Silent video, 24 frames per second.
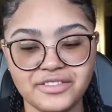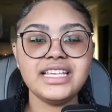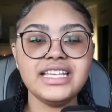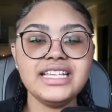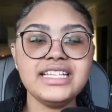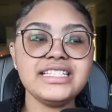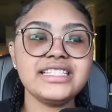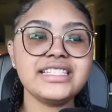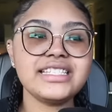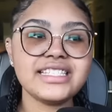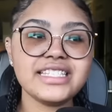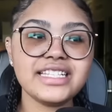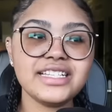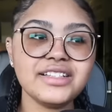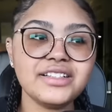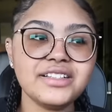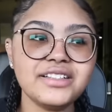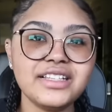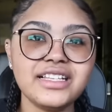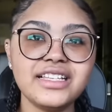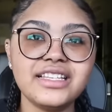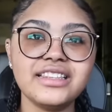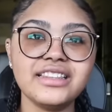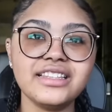he's still
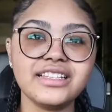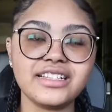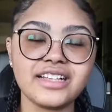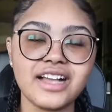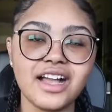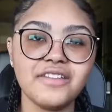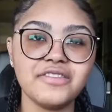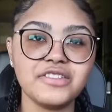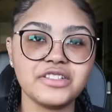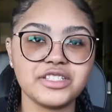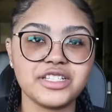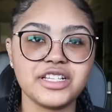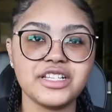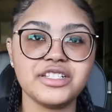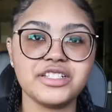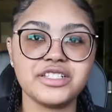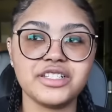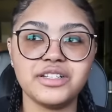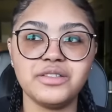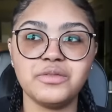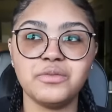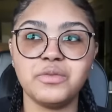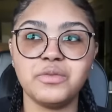in the conversation